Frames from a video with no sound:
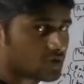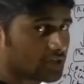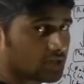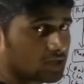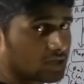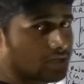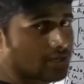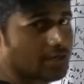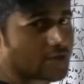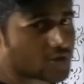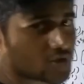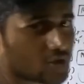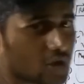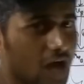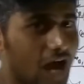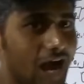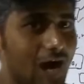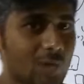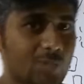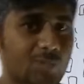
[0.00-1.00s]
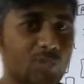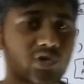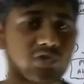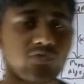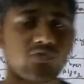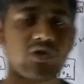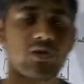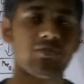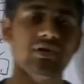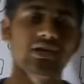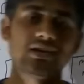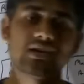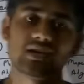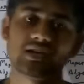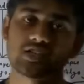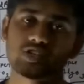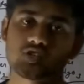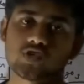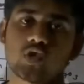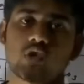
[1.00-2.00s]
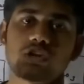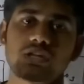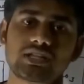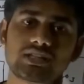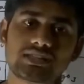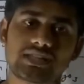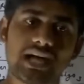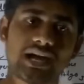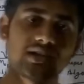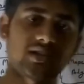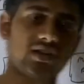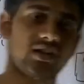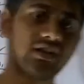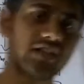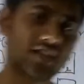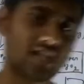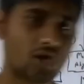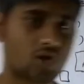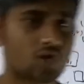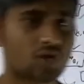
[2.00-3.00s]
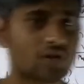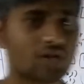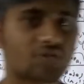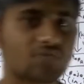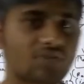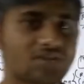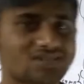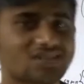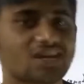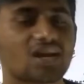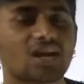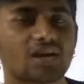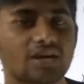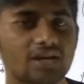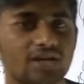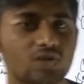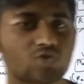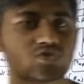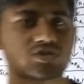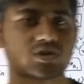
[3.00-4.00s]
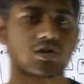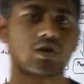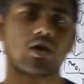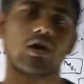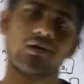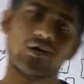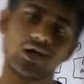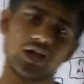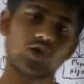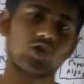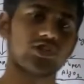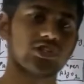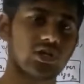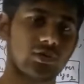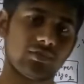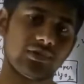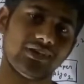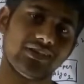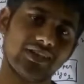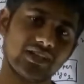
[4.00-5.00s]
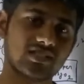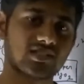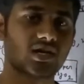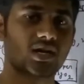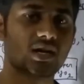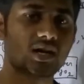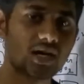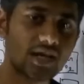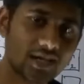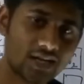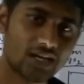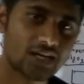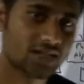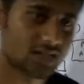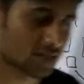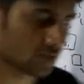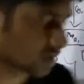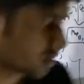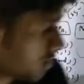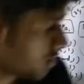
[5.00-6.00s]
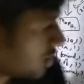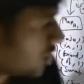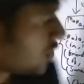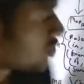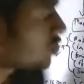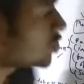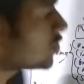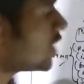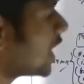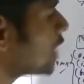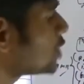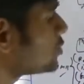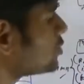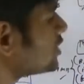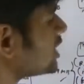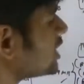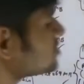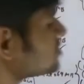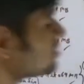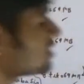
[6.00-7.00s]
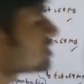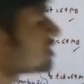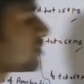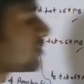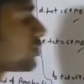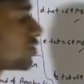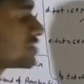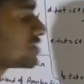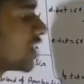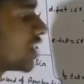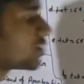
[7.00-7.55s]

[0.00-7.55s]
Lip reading: okay. So output will be stored in that data node in which reducer algorithm is running. So output has been, suppose